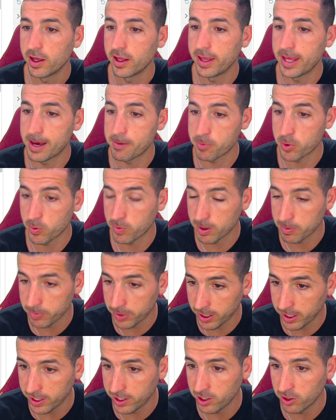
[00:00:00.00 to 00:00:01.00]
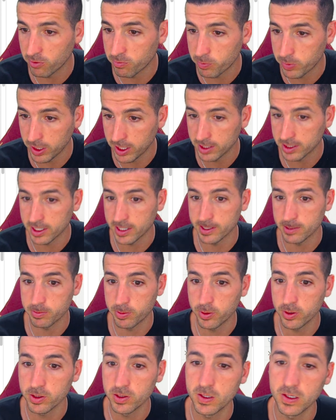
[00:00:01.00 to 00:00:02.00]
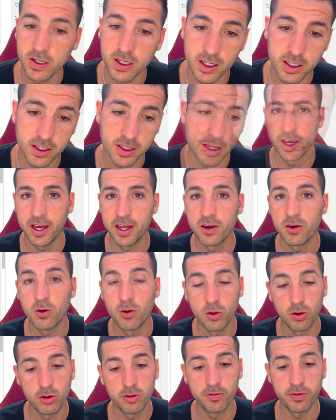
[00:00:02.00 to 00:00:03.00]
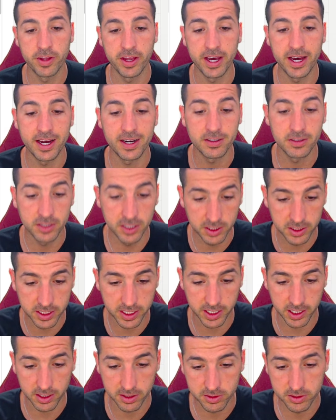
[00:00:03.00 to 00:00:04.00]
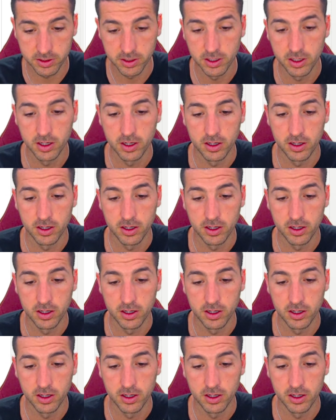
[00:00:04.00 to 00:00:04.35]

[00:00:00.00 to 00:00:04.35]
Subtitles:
their probability of being transported, and all of their details.